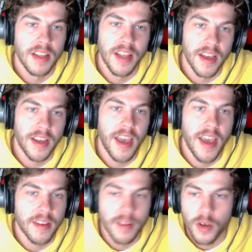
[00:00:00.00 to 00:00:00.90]
like,
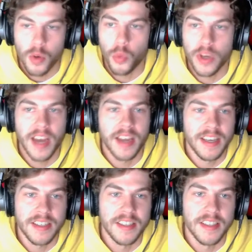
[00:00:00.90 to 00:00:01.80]
hey, we got to
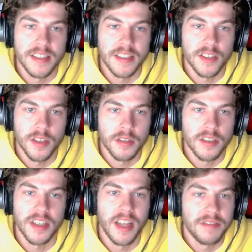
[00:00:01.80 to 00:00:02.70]
get to this,
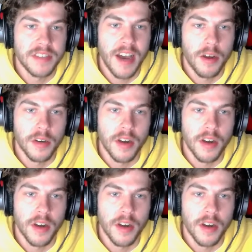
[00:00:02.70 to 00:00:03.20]
the left tower.